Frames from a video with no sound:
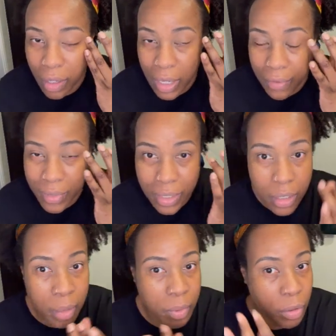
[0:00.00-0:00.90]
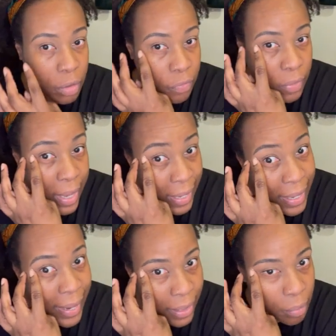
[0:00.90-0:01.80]
I've yet to edit
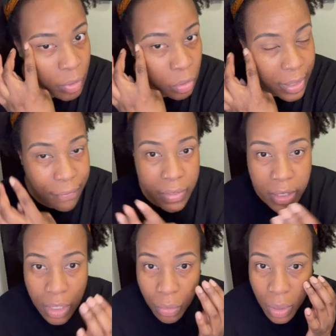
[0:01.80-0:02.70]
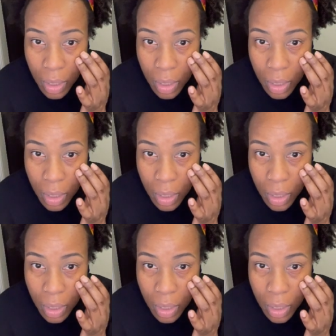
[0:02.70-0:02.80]
and upload that video.